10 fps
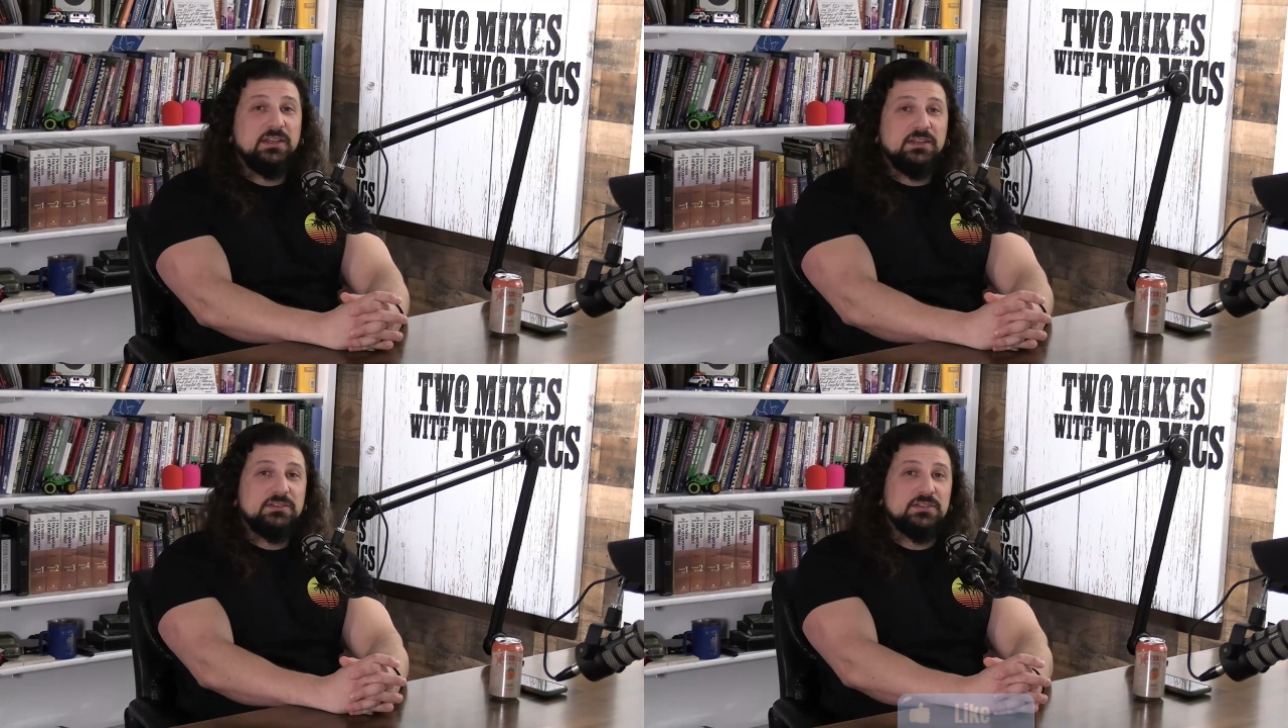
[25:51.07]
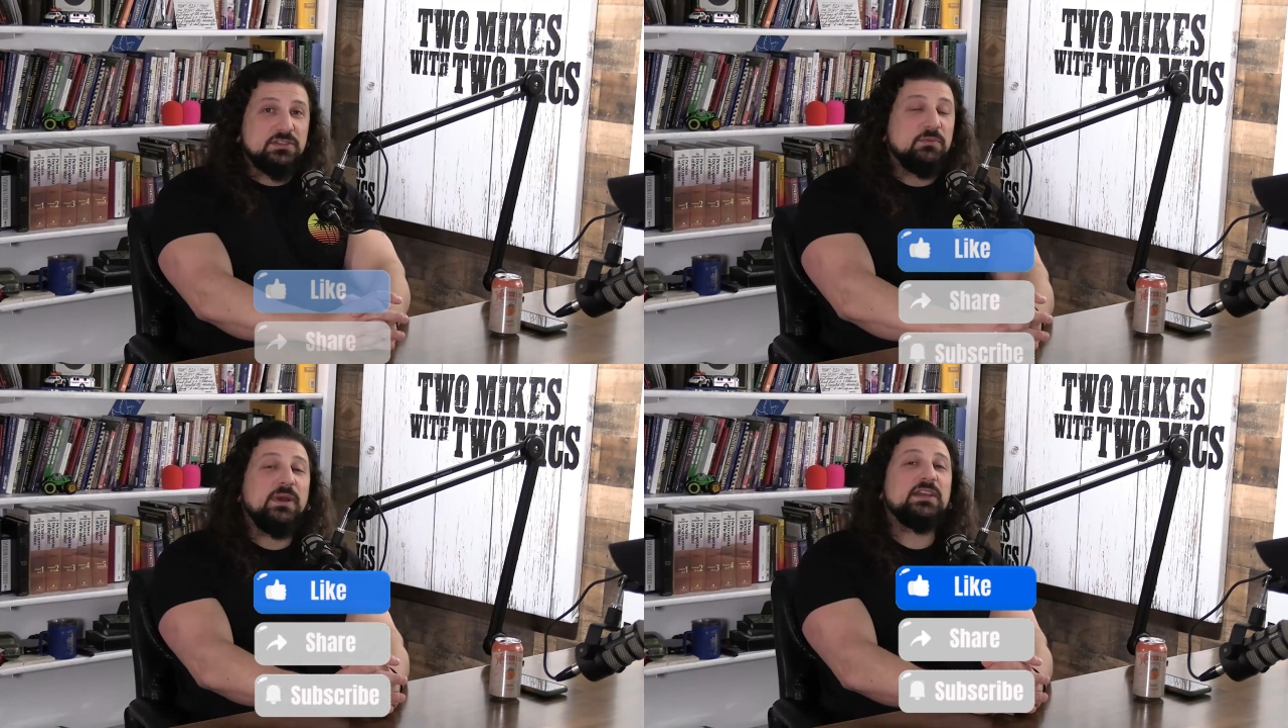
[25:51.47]
to
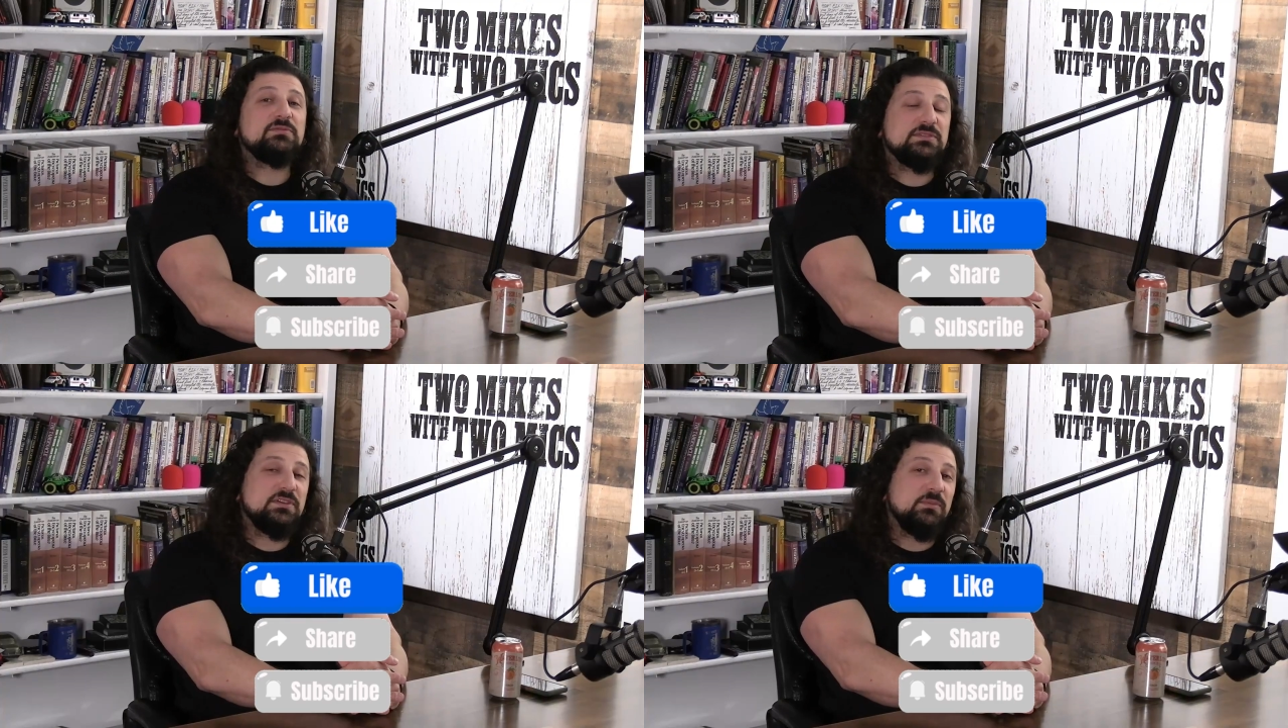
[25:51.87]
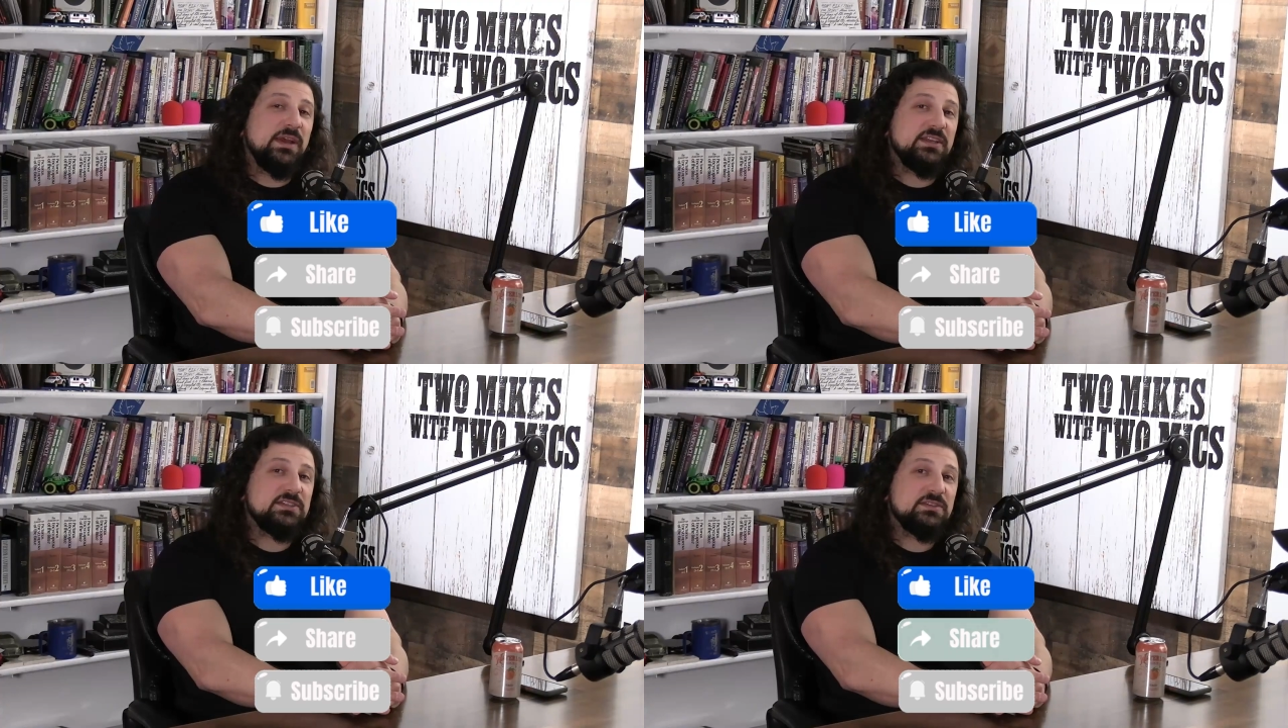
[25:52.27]
Two Mics with Two
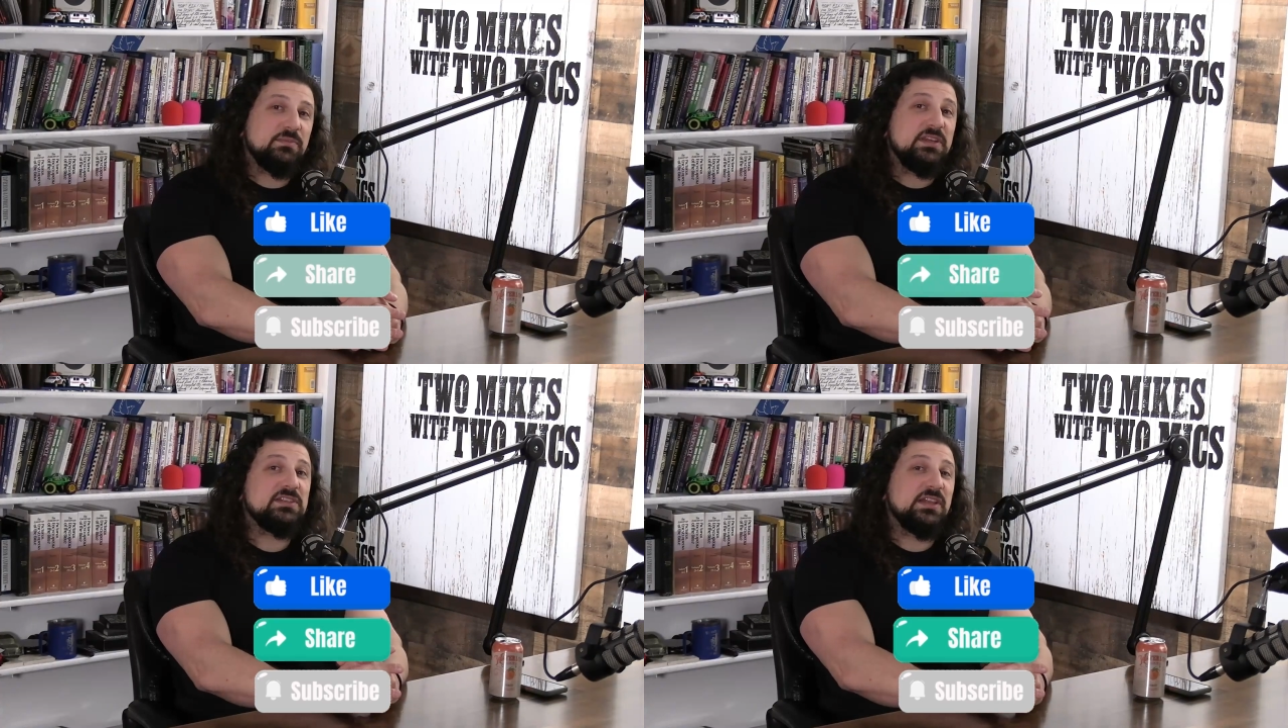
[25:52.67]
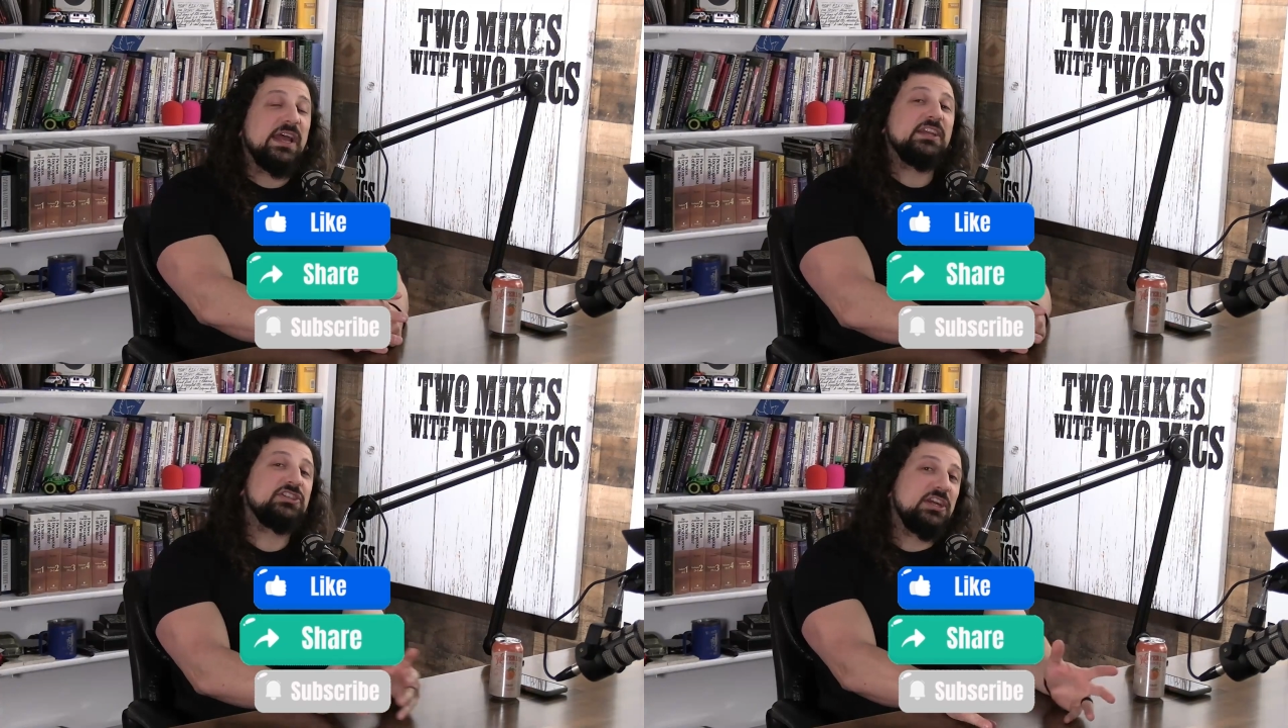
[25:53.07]
Mics. Please
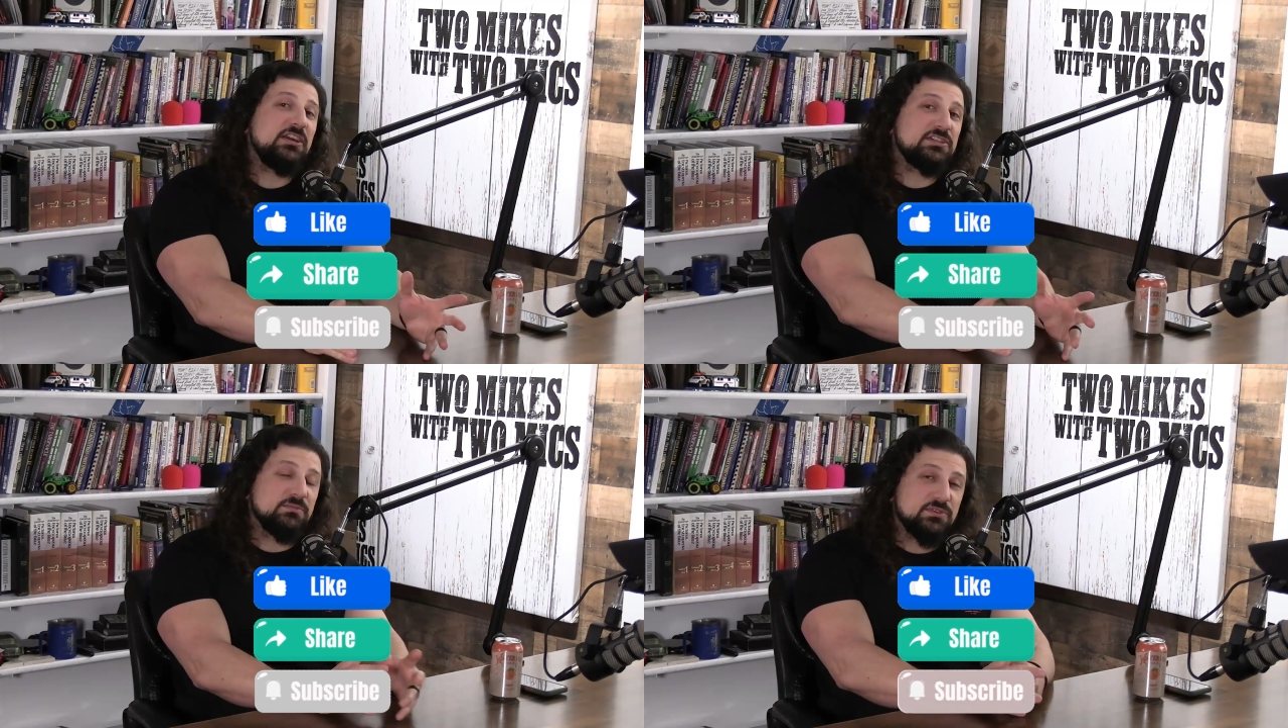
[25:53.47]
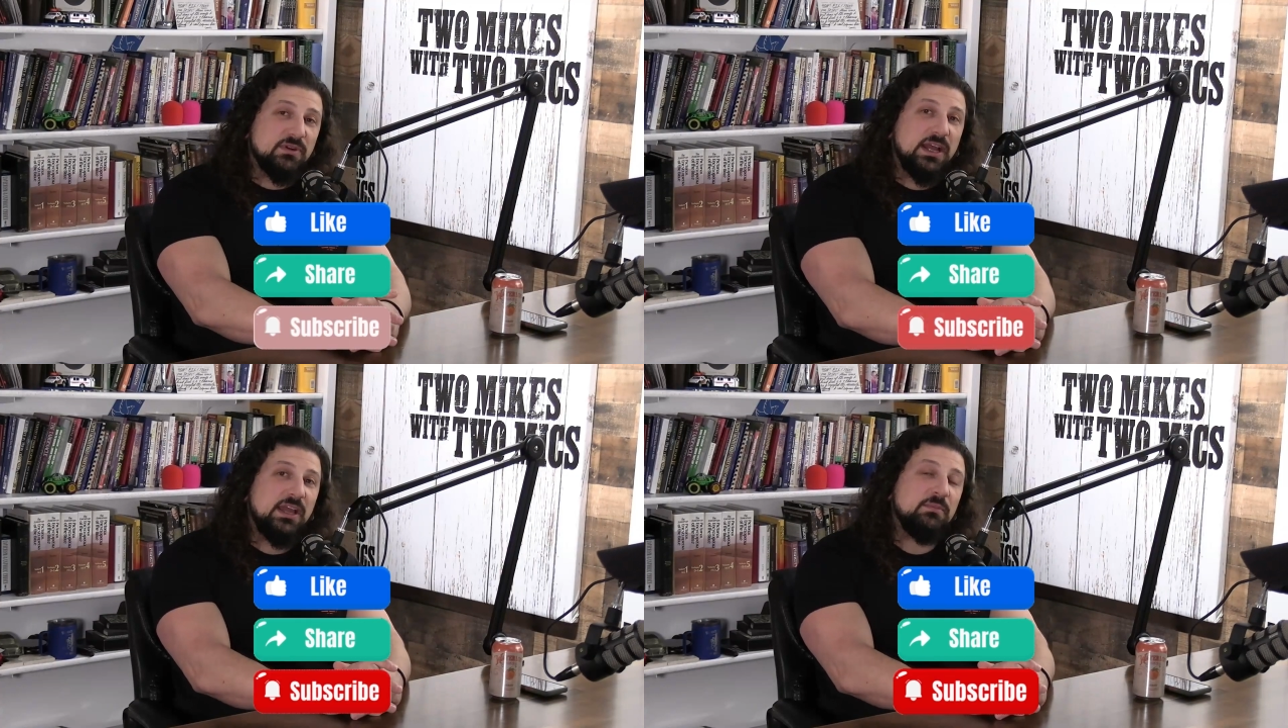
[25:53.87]
like, share,
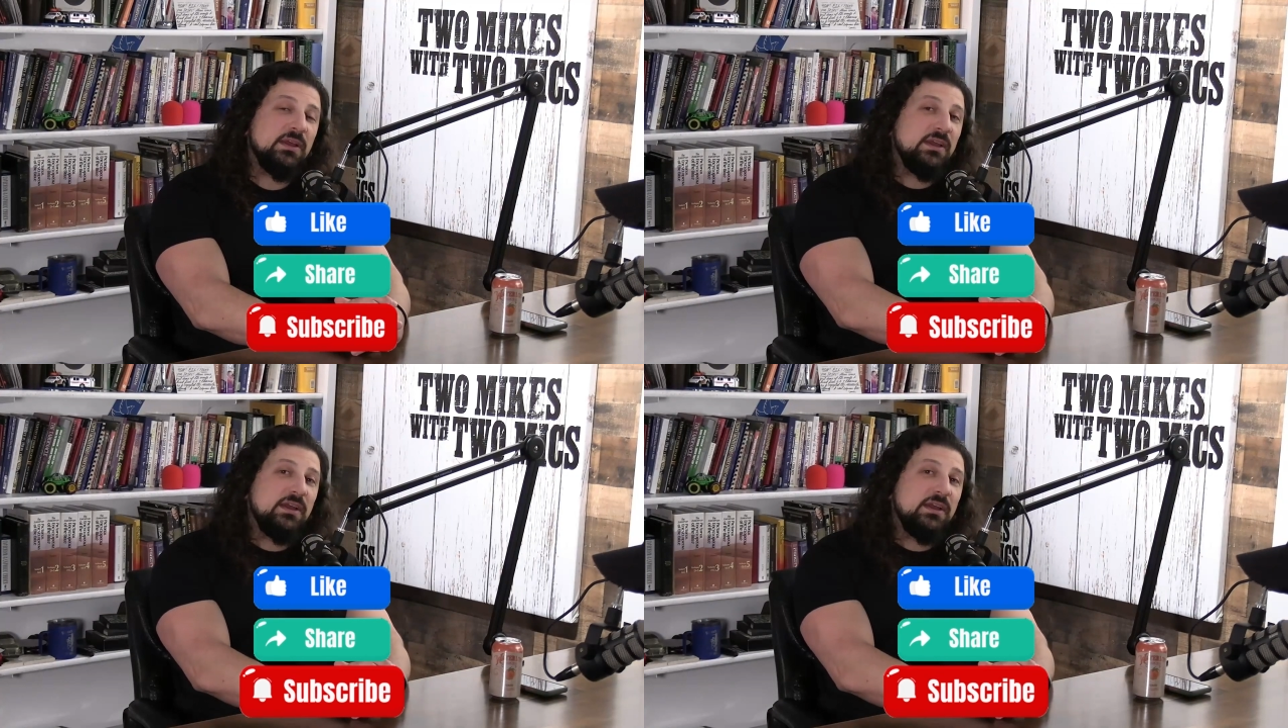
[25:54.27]
subscribe.